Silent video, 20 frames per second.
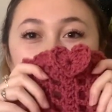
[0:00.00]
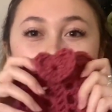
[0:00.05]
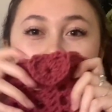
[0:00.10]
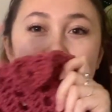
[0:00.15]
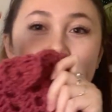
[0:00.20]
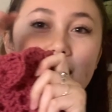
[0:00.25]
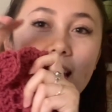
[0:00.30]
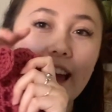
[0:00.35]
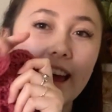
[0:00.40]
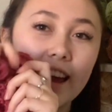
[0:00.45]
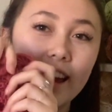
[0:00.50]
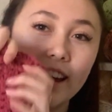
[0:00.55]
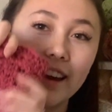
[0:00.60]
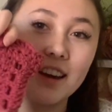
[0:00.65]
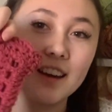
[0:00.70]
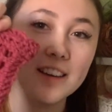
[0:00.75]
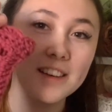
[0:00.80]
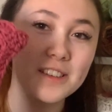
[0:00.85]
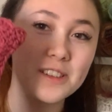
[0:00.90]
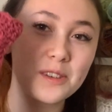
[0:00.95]

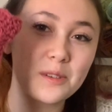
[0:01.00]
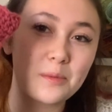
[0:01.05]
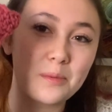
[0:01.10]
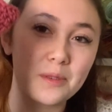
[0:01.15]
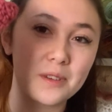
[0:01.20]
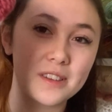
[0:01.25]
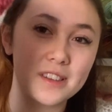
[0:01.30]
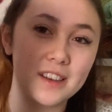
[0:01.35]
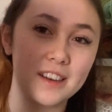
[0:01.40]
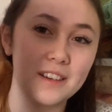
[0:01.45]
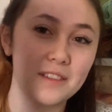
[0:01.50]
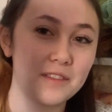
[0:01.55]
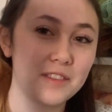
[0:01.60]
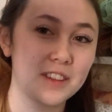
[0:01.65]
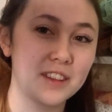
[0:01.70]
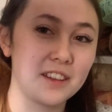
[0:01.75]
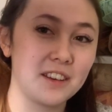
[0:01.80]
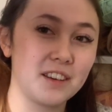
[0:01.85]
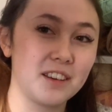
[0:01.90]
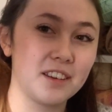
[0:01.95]
yay, super excited for
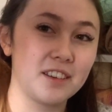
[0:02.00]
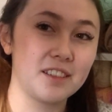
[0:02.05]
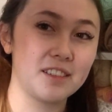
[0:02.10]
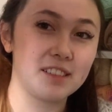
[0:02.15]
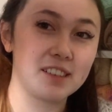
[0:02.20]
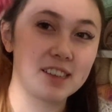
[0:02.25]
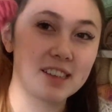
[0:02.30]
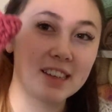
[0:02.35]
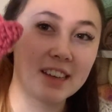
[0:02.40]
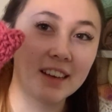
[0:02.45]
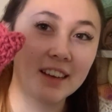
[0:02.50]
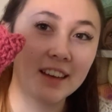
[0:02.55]
those.